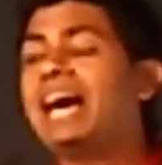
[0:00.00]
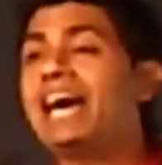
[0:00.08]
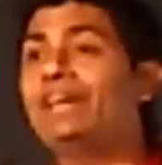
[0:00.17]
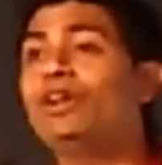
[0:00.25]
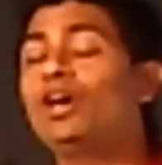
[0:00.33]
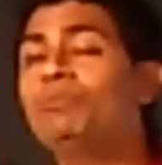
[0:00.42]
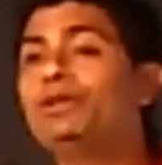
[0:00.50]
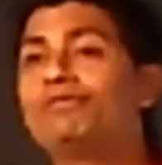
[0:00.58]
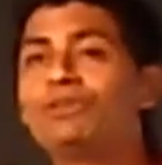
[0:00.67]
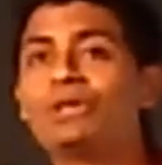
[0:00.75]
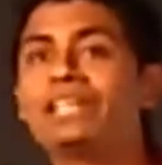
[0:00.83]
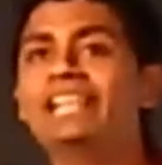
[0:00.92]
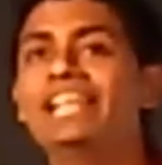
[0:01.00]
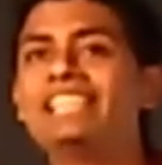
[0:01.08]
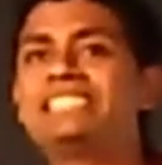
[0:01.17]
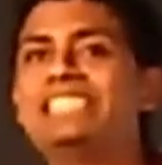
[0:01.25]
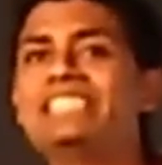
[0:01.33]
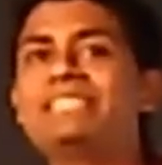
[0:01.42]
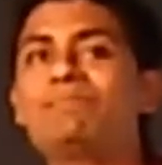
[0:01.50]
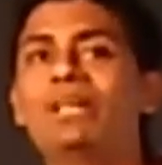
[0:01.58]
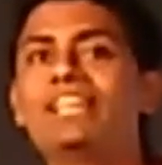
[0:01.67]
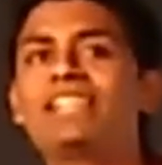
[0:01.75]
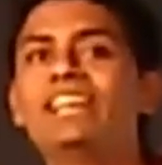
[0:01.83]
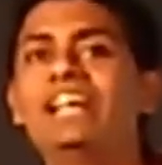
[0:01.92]
I don't know how many of you realize this,
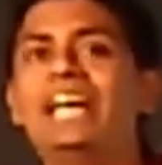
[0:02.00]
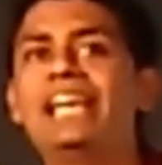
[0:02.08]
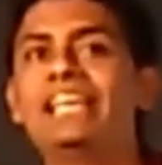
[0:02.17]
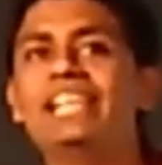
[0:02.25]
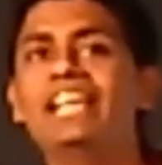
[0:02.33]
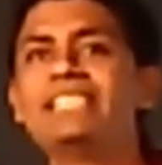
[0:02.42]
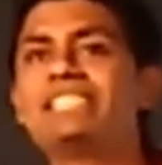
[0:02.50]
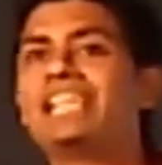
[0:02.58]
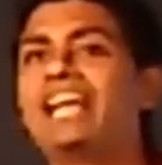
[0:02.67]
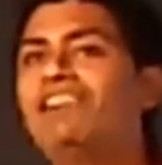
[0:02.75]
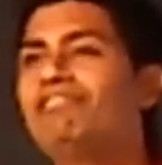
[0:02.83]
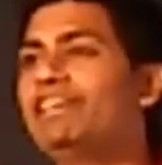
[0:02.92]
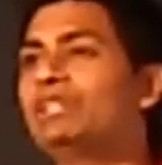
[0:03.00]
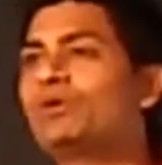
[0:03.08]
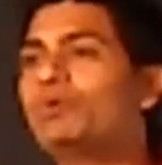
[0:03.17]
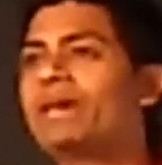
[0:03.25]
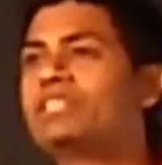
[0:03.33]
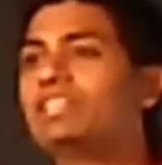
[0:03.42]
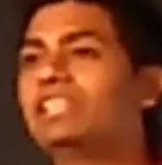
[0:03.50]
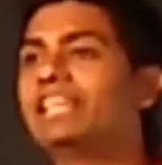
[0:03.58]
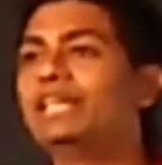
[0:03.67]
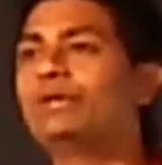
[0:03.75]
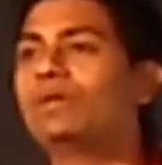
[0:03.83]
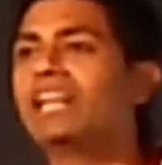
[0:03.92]
but I realized it halfway through my journey into